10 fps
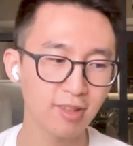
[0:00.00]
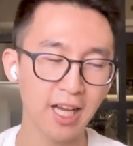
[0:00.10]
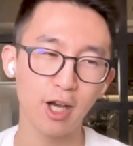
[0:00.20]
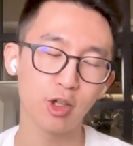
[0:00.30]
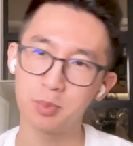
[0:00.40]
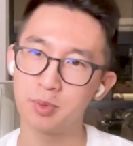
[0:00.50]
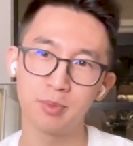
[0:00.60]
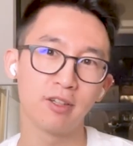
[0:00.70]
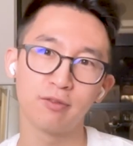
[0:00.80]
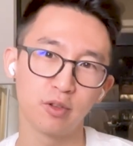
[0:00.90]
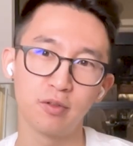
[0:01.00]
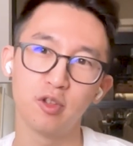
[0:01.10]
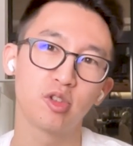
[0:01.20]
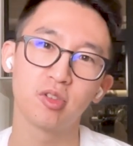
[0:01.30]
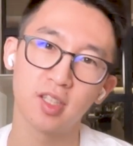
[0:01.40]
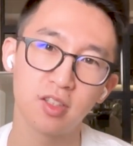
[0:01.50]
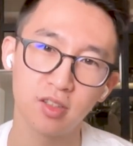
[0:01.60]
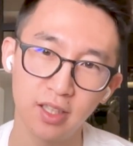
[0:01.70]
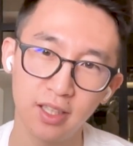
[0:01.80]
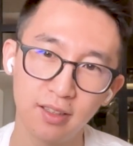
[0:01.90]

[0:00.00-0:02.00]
how to prepare for the future, essentially.